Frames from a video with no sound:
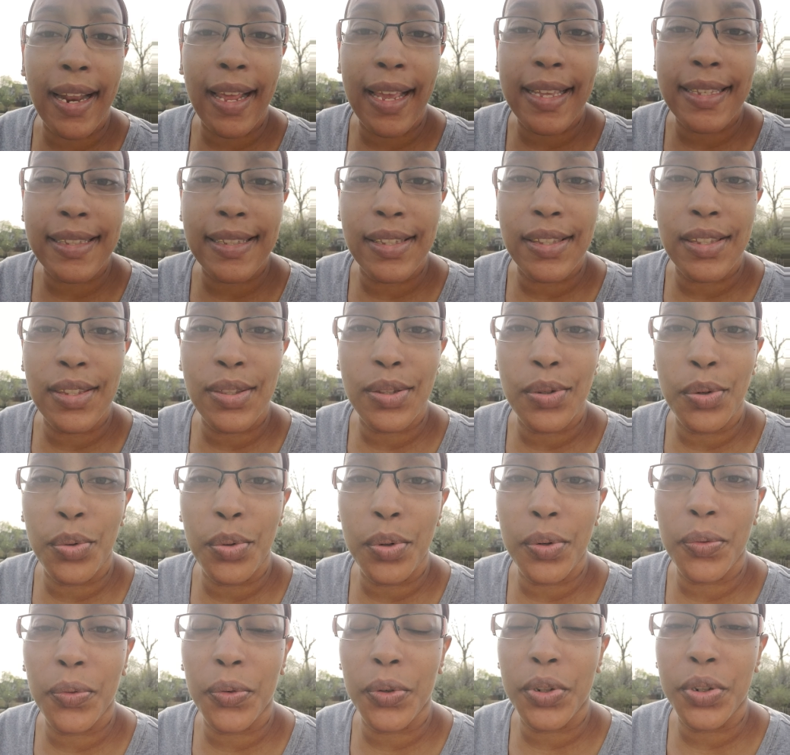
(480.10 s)
has in
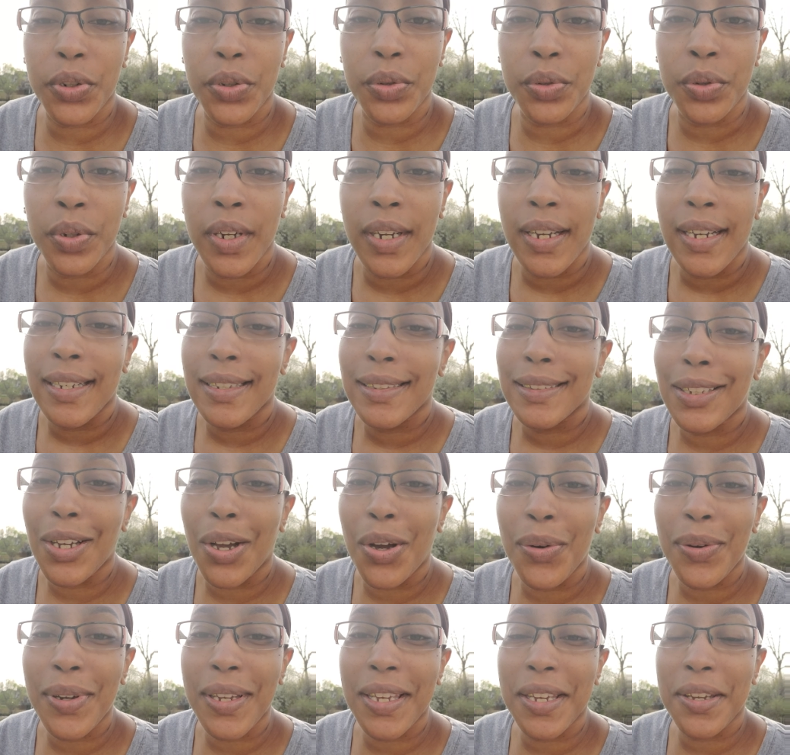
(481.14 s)
store for you.
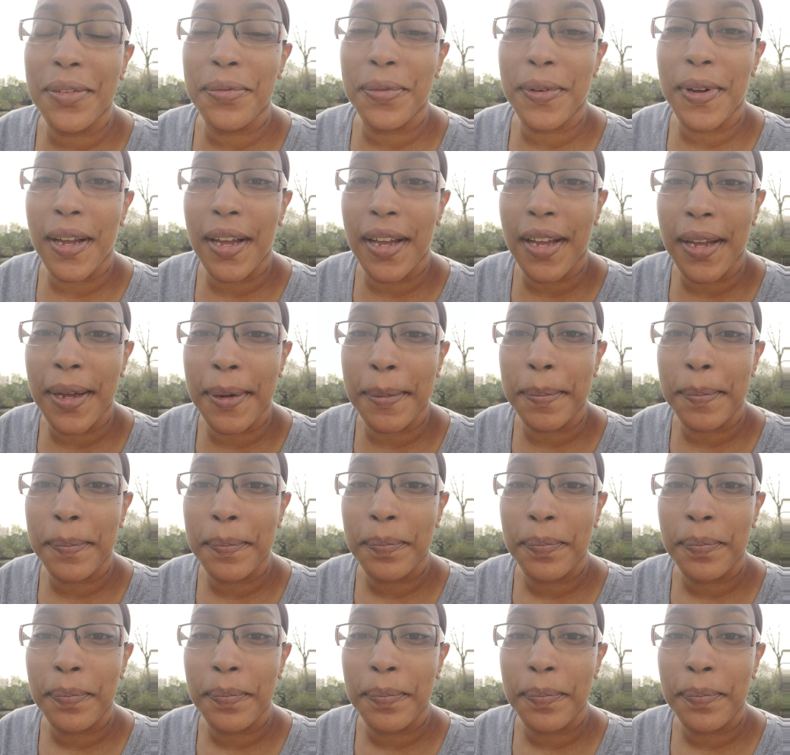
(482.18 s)
Don't give up.